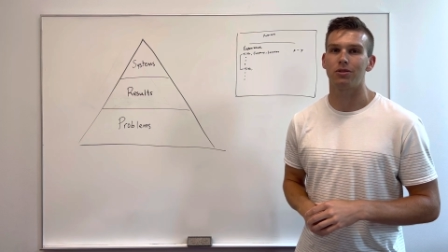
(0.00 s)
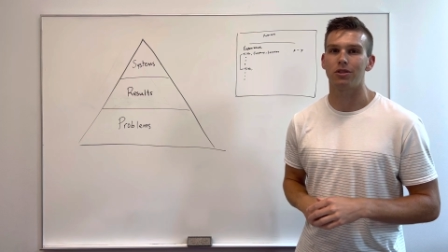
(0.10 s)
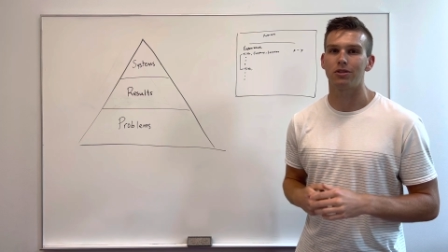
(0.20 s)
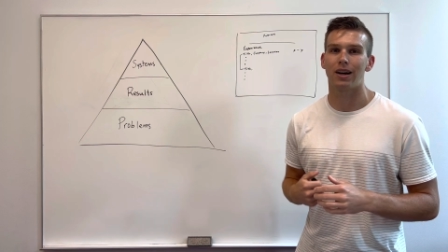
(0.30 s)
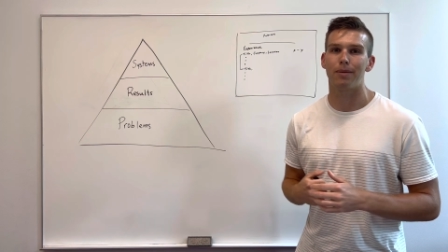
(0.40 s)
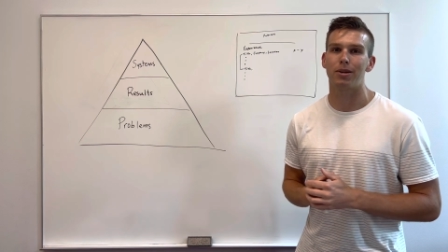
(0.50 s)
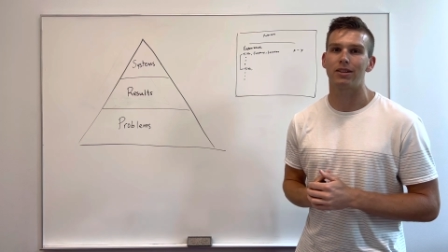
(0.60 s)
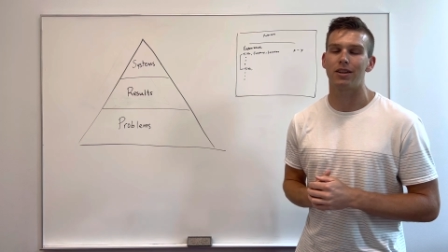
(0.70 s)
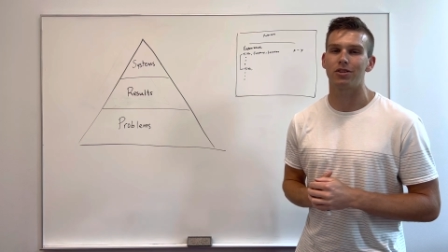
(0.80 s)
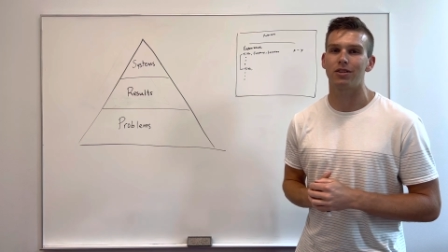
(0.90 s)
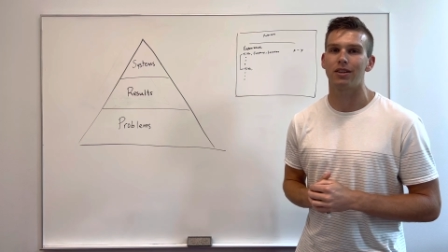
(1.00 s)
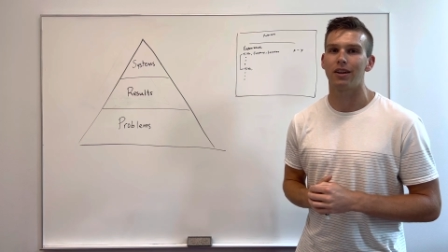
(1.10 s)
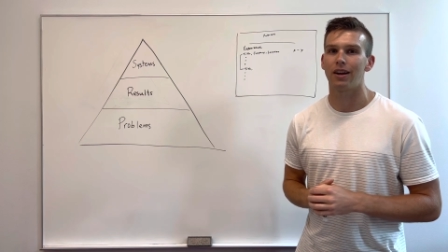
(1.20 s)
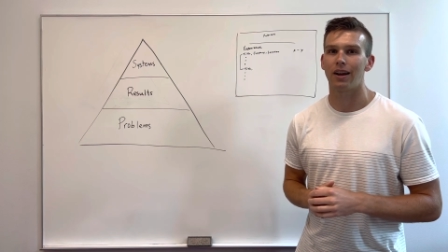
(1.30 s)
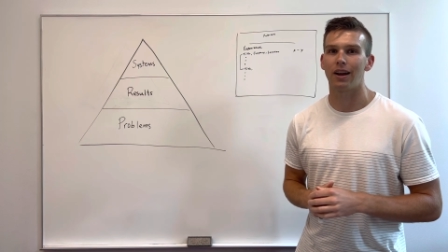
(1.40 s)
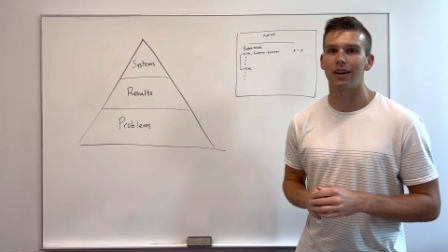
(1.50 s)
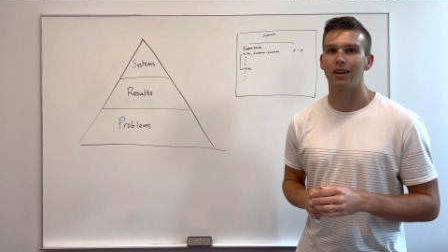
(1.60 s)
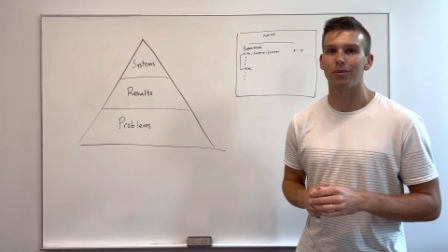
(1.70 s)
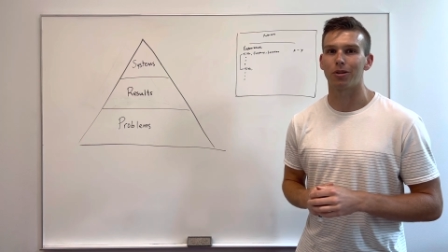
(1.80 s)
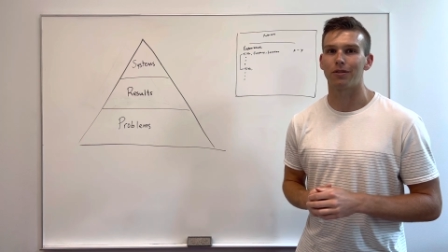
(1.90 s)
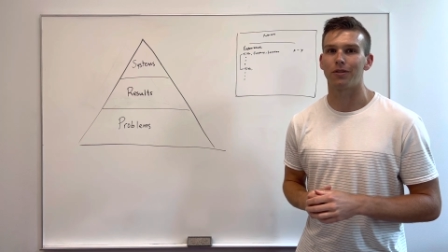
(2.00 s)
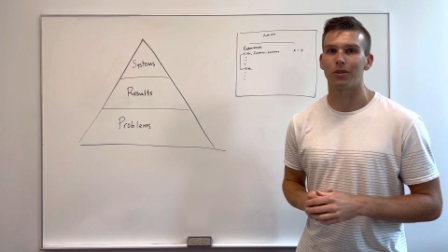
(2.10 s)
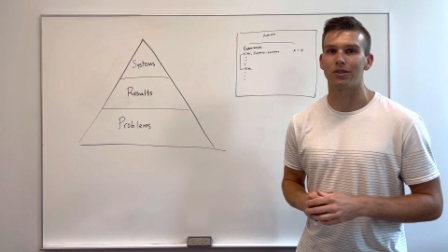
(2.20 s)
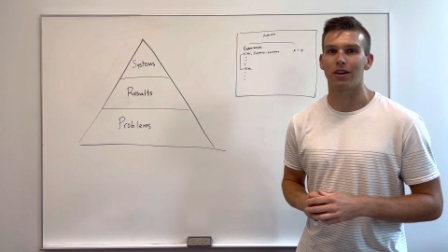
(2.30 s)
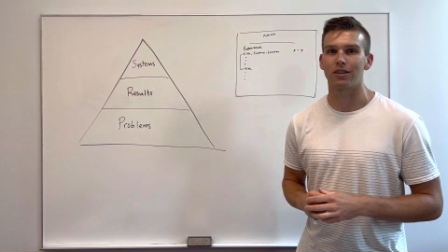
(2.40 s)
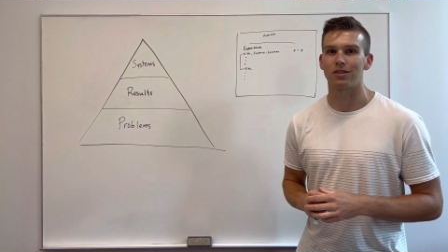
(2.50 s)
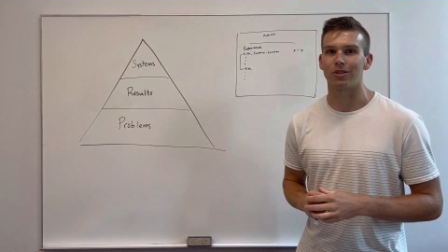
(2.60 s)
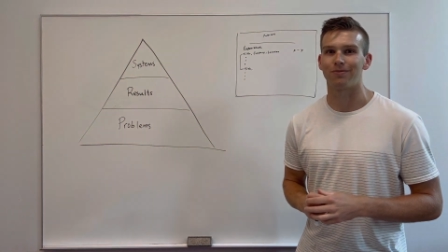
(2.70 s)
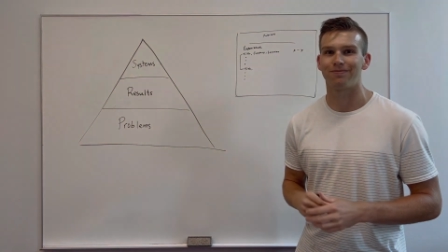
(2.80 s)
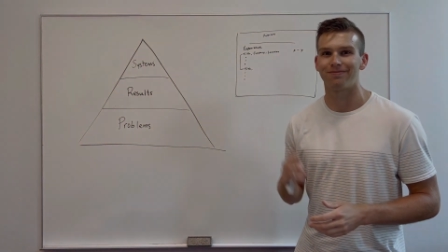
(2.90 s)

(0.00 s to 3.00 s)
your time and attention, and looking forward to talking soon.